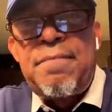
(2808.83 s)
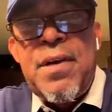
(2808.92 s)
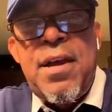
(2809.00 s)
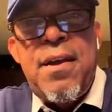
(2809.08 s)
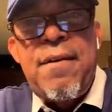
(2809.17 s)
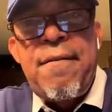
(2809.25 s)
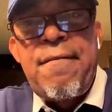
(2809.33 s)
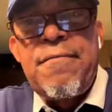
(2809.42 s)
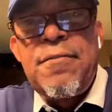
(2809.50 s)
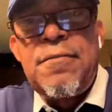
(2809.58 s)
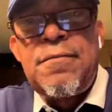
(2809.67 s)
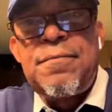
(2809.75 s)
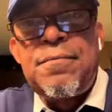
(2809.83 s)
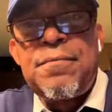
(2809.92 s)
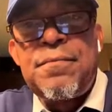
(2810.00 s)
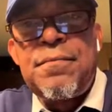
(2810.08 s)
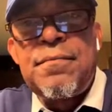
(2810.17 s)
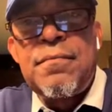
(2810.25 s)
You gonna tell us about it?
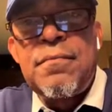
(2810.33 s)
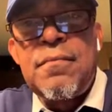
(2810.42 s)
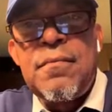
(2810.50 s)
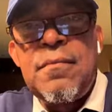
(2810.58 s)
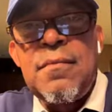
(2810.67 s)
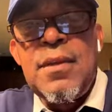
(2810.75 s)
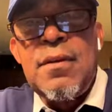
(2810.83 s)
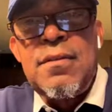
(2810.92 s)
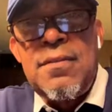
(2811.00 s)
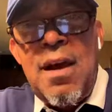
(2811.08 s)
What kind